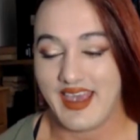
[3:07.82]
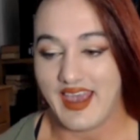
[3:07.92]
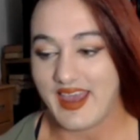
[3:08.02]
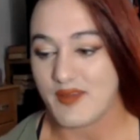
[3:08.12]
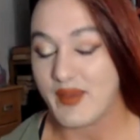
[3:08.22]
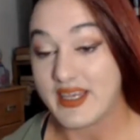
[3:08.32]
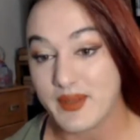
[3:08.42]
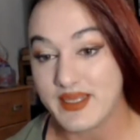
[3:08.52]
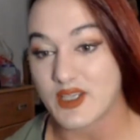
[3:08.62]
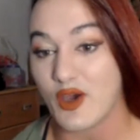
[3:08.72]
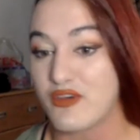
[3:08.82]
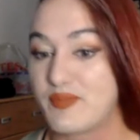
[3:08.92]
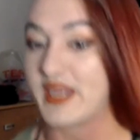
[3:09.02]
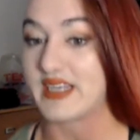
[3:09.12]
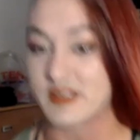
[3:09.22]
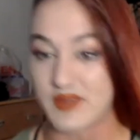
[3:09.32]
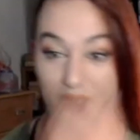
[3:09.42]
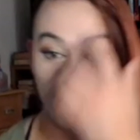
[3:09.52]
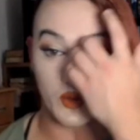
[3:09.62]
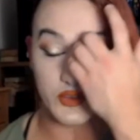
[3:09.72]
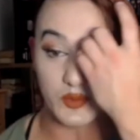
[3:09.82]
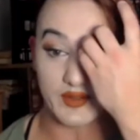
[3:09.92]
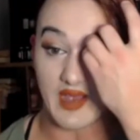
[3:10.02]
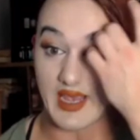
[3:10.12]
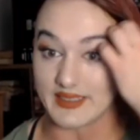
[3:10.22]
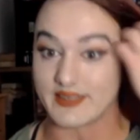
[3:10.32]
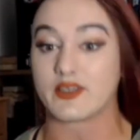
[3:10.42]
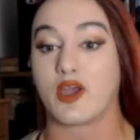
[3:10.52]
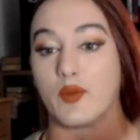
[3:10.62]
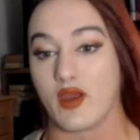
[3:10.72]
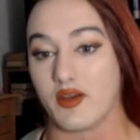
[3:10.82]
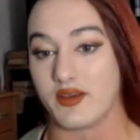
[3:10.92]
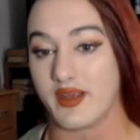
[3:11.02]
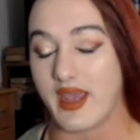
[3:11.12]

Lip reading: It's been tough because of how much we've had going on.